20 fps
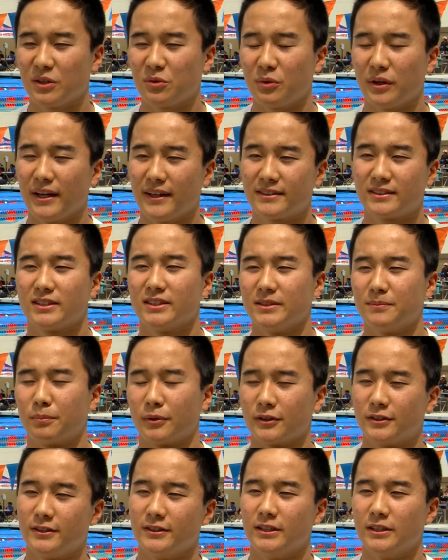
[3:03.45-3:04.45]
a way to
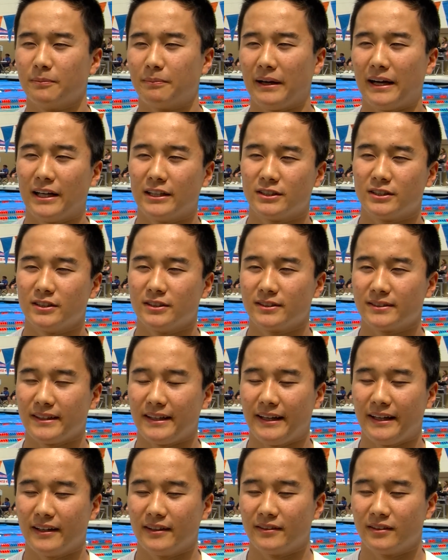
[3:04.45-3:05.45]
pursue your passions
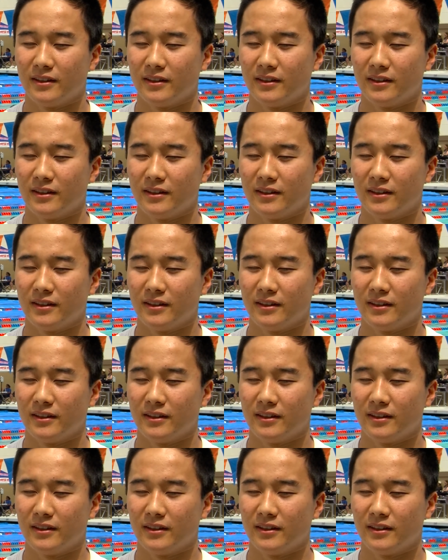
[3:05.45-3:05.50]
and